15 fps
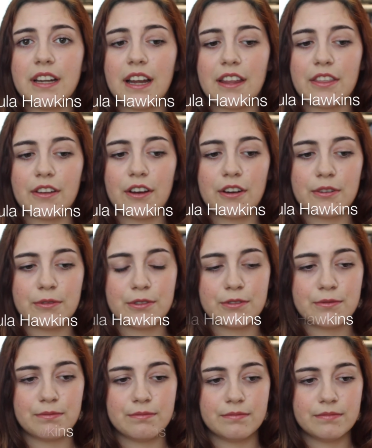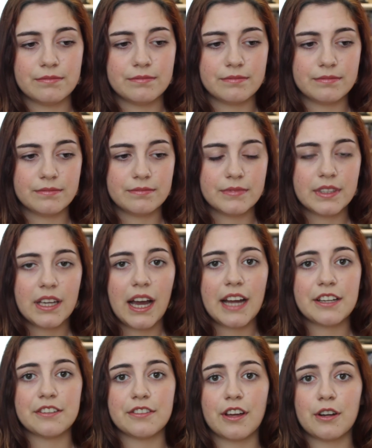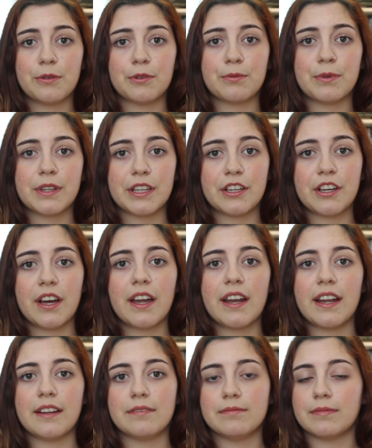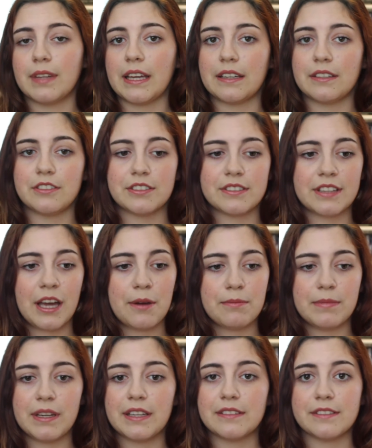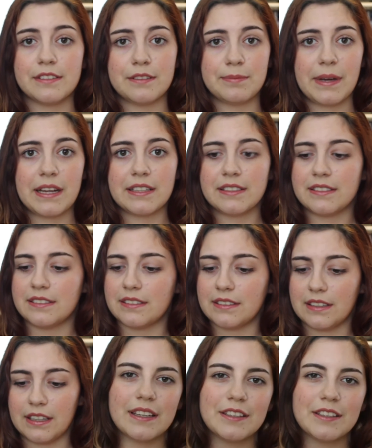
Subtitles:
I just thought it was really good. It just kept me in suspense.